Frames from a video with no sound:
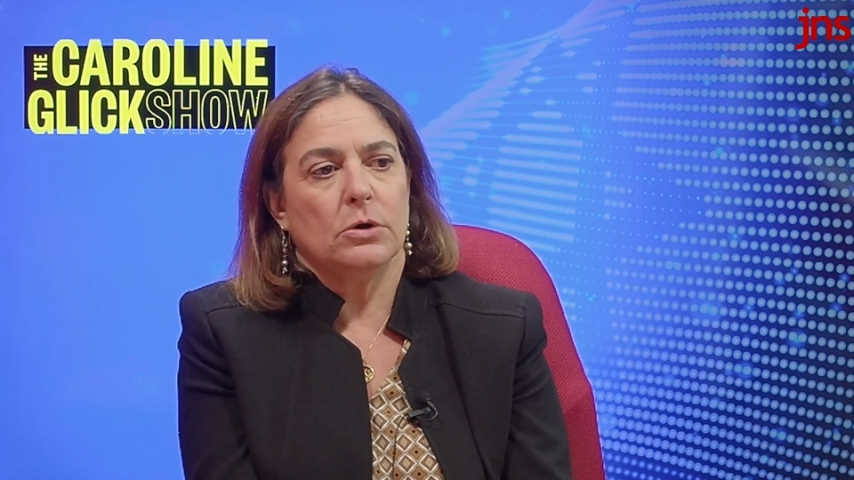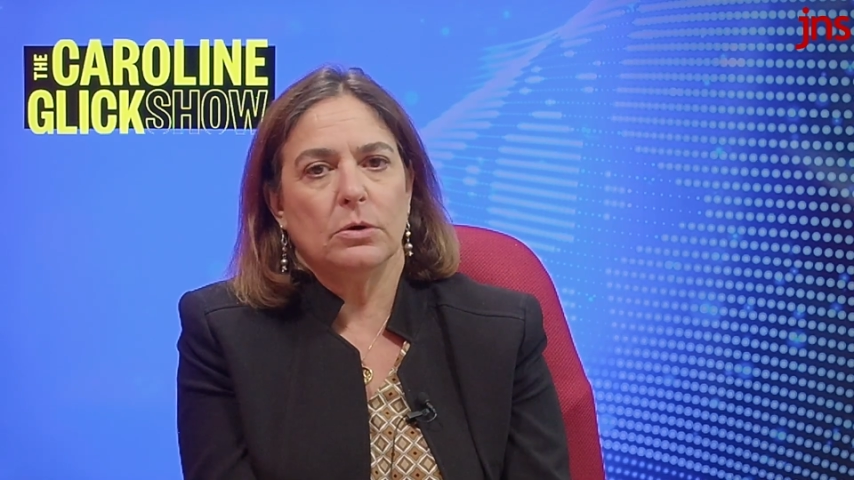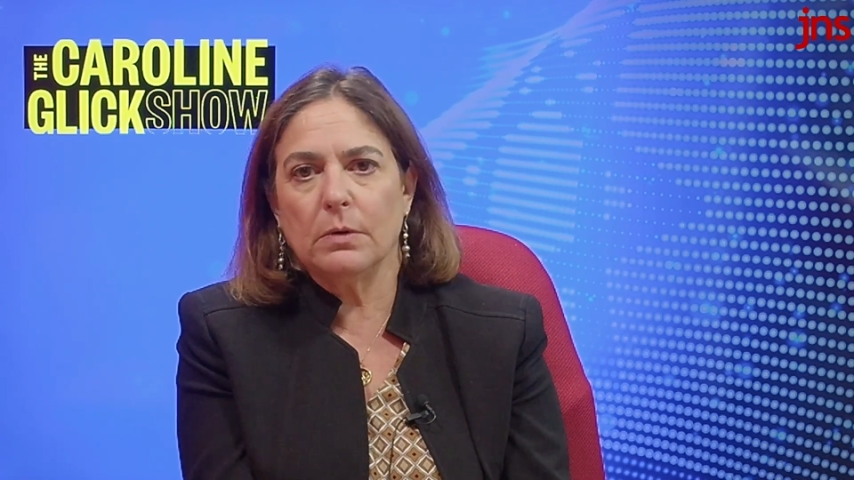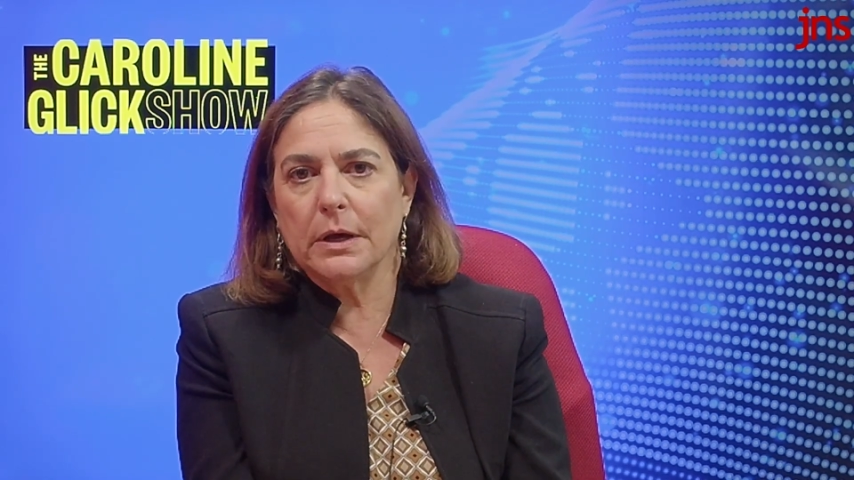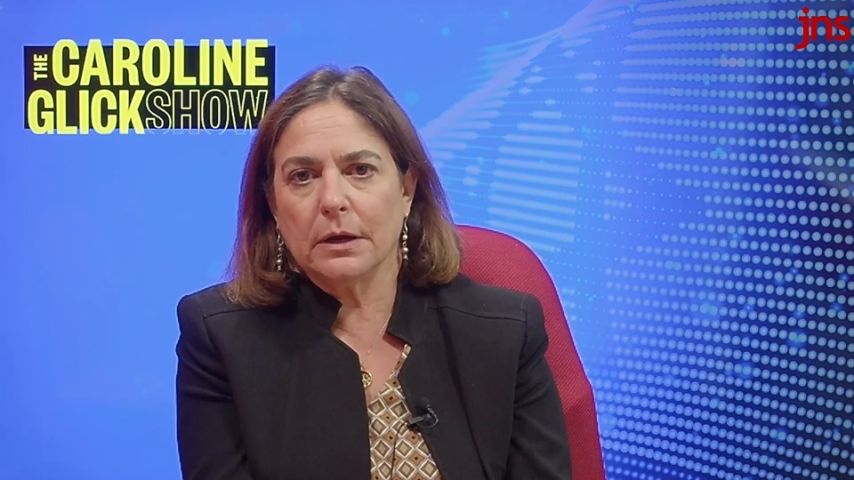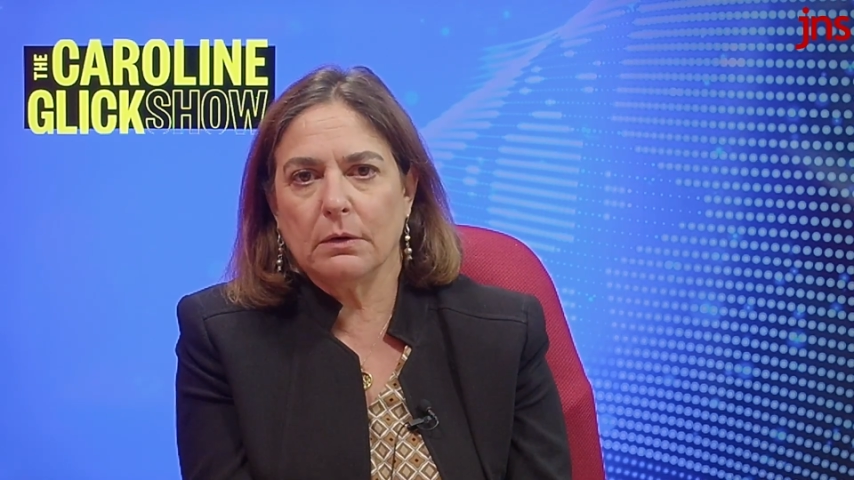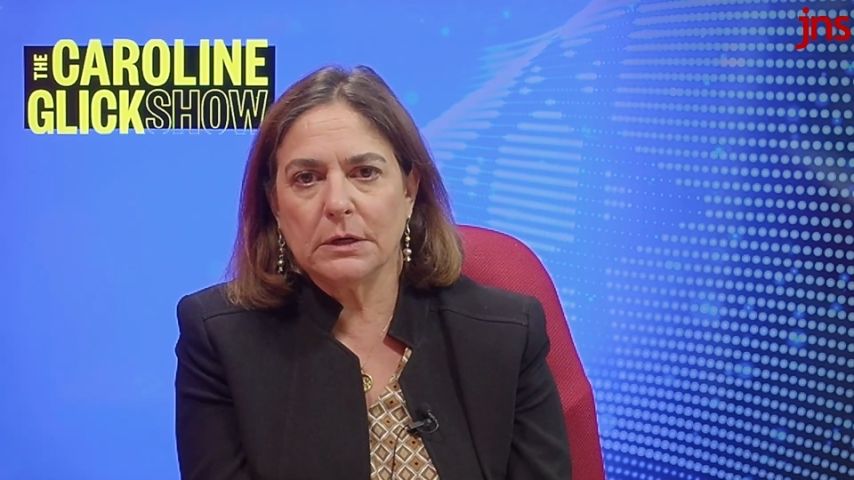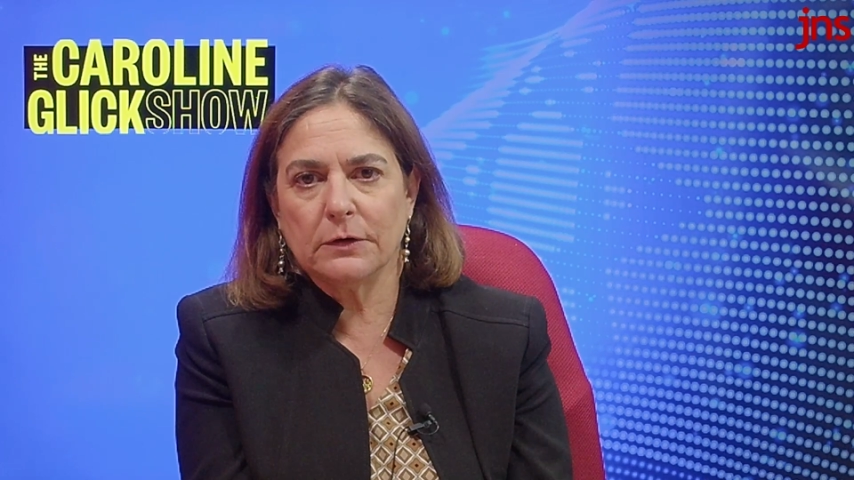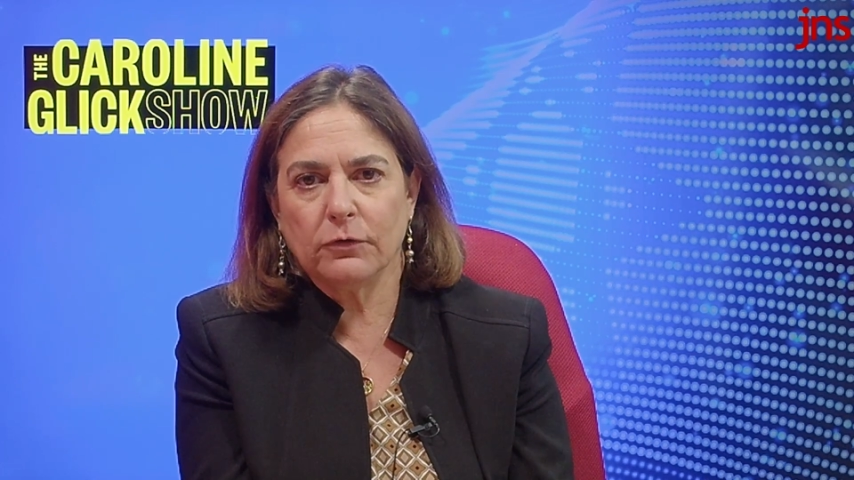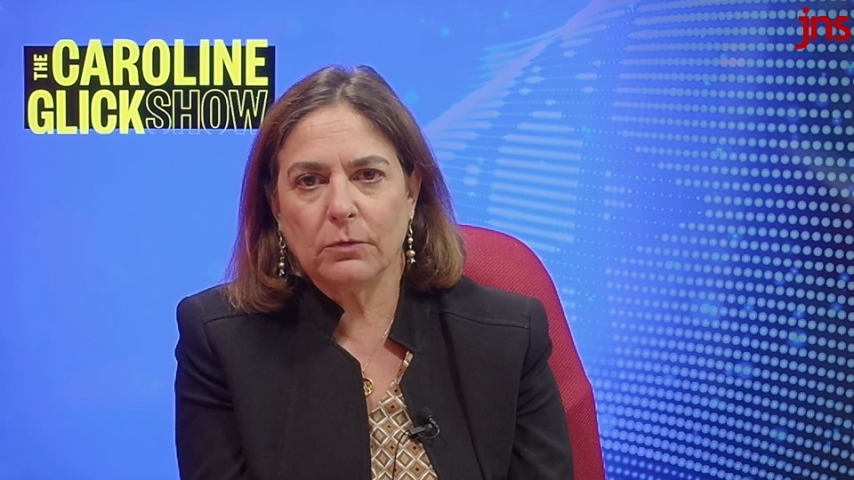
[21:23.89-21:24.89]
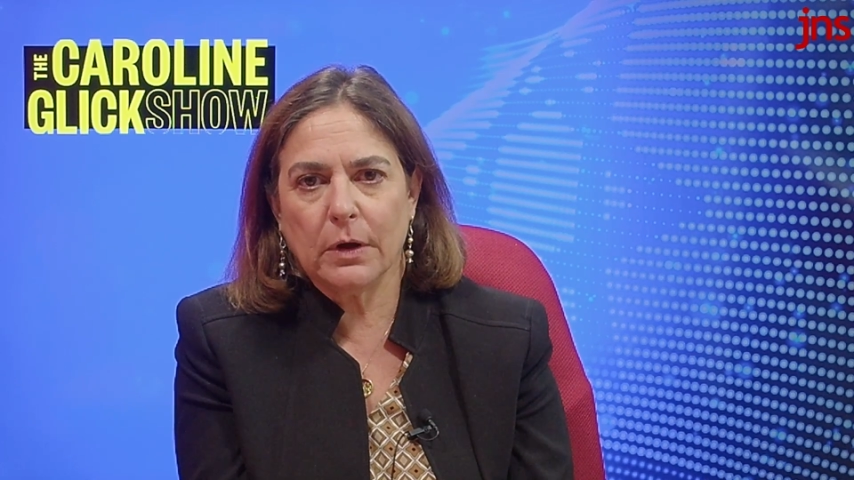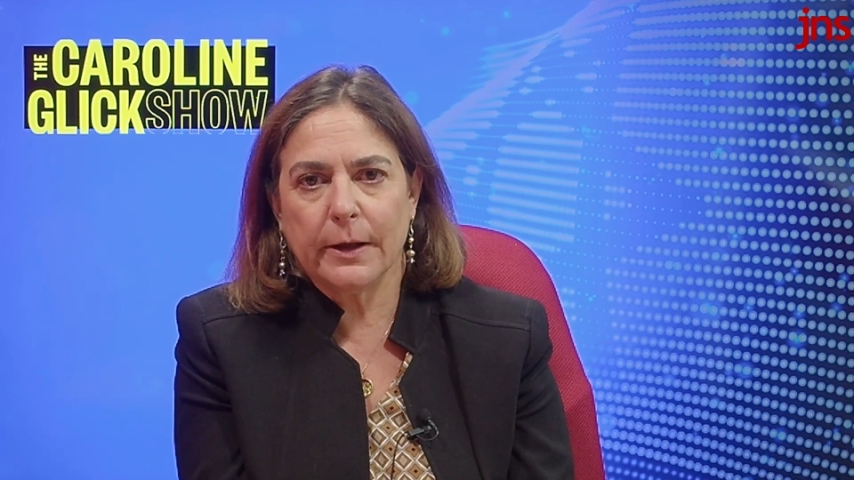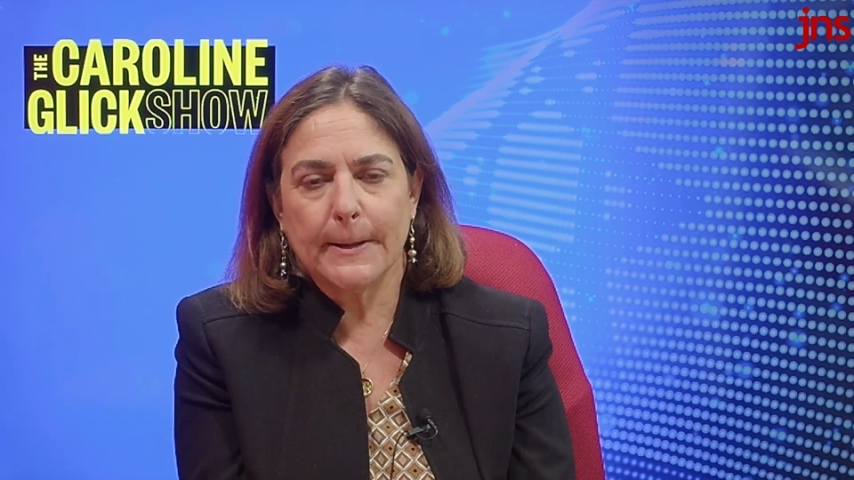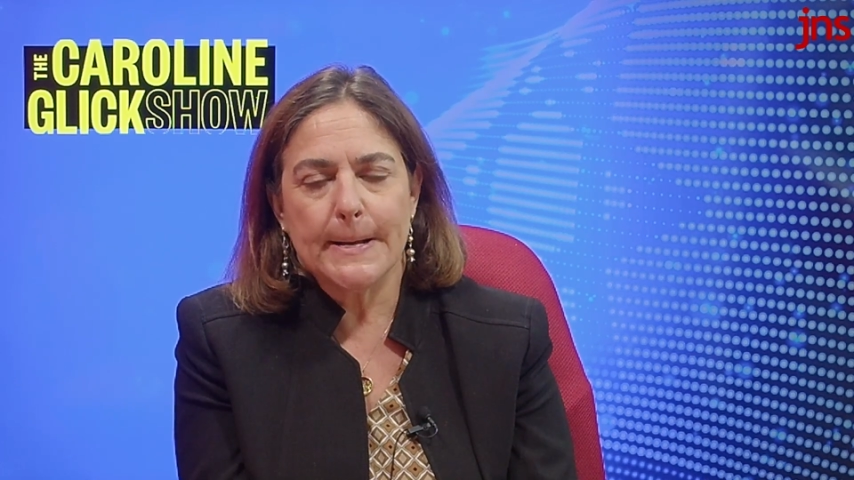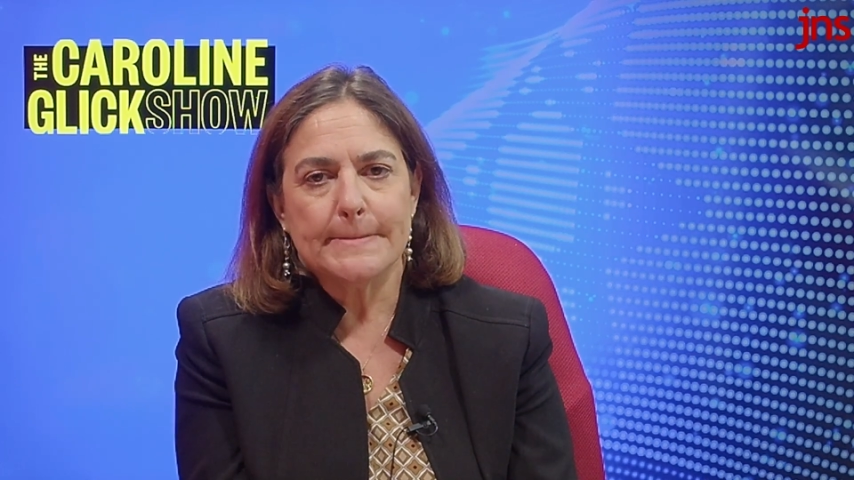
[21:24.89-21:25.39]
who want to go a different way.